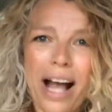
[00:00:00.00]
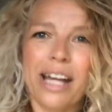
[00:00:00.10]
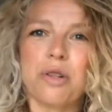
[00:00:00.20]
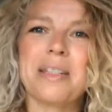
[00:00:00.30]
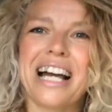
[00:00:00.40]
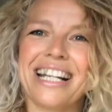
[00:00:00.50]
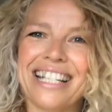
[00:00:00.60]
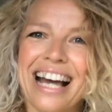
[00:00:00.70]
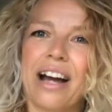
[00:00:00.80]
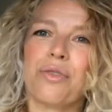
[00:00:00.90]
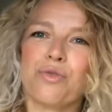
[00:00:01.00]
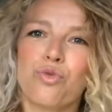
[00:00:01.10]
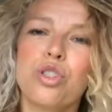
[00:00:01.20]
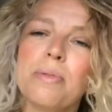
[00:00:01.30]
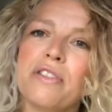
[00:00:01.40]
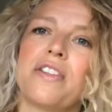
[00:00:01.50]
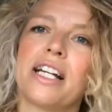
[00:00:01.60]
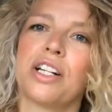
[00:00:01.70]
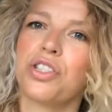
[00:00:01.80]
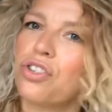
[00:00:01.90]
whack it upside down, rub your
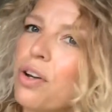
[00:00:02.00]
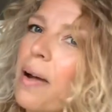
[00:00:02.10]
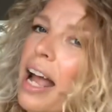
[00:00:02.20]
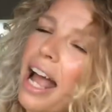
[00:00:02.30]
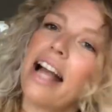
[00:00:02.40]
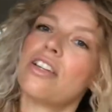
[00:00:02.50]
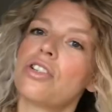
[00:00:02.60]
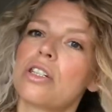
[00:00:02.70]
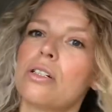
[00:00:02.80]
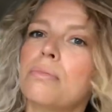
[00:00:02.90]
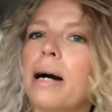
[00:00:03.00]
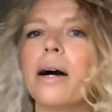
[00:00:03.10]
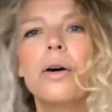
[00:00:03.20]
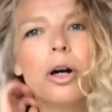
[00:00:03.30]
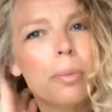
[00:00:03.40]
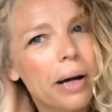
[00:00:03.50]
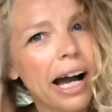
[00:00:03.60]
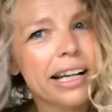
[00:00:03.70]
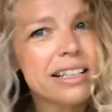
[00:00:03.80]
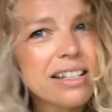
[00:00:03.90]
fingers through it and just come back up,
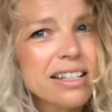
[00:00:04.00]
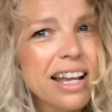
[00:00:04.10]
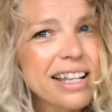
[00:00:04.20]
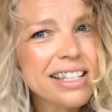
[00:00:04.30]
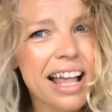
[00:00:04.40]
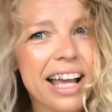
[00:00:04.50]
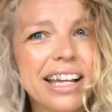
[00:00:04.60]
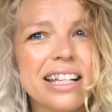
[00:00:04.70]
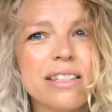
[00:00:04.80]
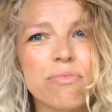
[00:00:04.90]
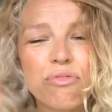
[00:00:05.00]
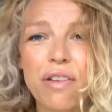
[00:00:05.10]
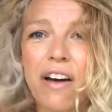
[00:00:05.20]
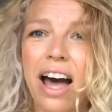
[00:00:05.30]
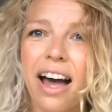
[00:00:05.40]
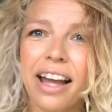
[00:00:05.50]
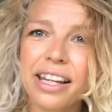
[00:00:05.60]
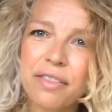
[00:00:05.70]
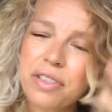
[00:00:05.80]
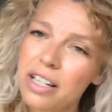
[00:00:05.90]
and it's like it's
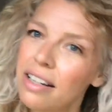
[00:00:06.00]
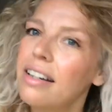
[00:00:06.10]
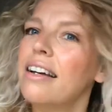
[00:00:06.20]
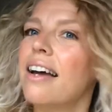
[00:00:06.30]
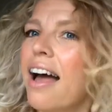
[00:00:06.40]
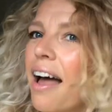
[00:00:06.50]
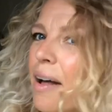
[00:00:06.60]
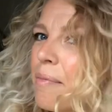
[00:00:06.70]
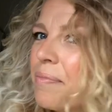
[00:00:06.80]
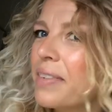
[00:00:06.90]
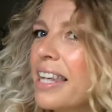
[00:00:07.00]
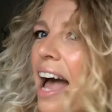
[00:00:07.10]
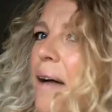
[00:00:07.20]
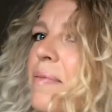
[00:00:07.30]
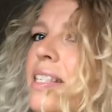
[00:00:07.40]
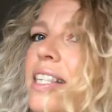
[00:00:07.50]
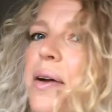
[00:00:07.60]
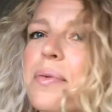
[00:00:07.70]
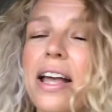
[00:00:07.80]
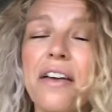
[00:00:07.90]
revived. Um, yeah,
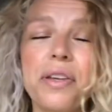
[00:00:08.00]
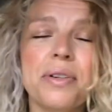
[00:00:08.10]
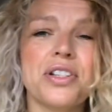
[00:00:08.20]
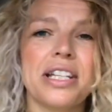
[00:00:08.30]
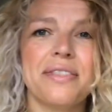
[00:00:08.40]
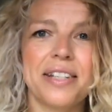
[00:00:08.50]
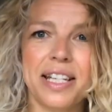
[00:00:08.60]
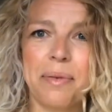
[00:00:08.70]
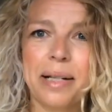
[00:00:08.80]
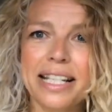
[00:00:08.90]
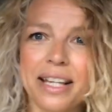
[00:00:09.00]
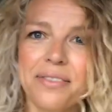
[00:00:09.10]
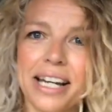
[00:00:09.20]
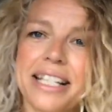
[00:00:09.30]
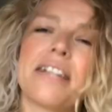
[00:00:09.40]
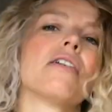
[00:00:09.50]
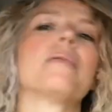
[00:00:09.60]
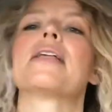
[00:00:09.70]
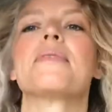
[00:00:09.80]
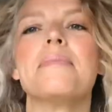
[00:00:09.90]
so if you enjoyed this video, please don't forget to give it a
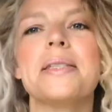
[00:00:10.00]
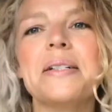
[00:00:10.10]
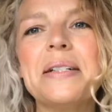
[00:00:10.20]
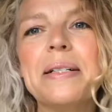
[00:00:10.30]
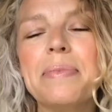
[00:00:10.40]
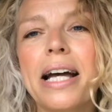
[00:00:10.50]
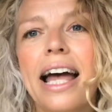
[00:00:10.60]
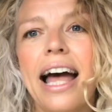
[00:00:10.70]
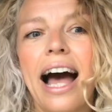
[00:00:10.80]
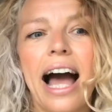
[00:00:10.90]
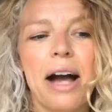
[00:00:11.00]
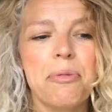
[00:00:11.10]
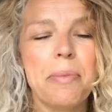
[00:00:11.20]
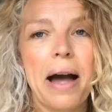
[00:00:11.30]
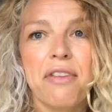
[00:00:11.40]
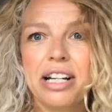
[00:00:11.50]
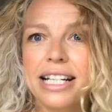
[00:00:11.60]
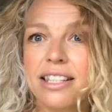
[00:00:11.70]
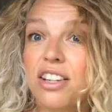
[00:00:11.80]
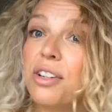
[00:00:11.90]
big thumbs up. I will be back
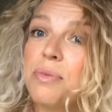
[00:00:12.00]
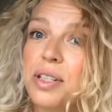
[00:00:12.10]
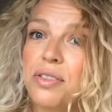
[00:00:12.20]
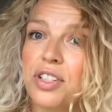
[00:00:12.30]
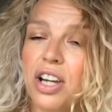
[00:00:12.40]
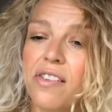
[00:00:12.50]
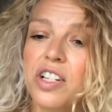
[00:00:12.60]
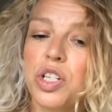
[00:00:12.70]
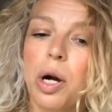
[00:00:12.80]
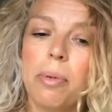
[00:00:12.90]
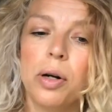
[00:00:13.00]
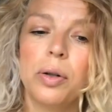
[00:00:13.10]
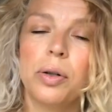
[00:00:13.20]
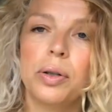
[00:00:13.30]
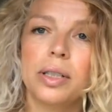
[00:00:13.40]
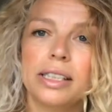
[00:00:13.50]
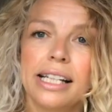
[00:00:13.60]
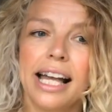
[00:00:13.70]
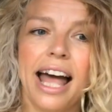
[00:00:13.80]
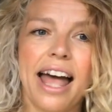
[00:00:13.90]
really soon with another charity shop haul,
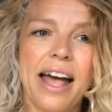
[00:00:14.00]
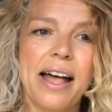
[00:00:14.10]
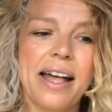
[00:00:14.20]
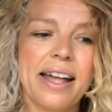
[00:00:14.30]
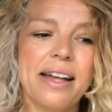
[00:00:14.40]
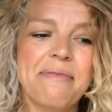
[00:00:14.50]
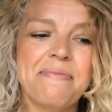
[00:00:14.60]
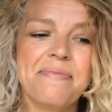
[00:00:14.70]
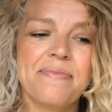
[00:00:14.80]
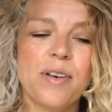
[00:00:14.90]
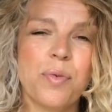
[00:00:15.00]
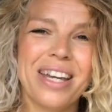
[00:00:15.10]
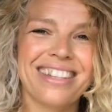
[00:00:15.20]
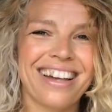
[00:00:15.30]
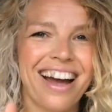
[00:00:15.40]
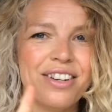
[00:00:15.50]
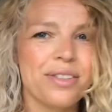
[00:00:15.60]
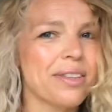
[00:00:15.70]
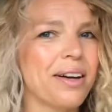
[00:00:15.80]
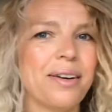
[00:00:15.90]
um, with
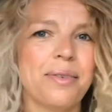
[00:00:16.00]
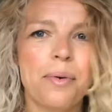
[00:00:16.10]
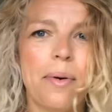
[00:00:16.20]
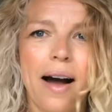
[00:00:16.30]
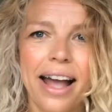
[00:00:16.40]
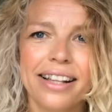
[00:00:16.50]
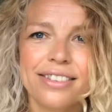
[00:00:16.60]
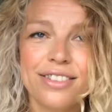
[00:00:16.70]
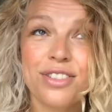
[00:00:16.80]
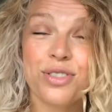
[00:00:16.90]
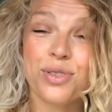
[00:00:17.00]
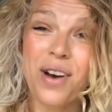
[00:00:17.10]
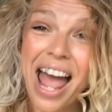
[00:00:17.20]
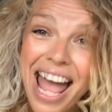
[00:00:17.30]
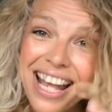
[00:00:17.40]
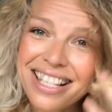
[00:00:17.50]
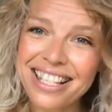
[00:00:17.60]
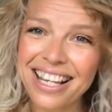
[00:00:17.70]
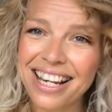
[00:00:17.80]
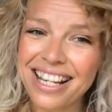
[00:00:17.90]
another wild
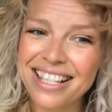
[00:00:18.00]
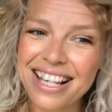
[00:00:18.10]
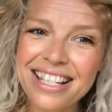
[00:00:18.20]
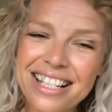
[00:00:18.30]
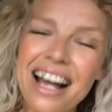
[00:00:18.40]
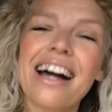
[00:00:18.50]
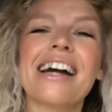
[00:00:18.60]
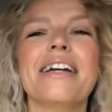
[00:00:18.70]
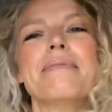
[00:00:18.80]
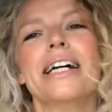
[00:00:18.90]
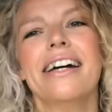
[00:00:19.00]
dress, it is this time,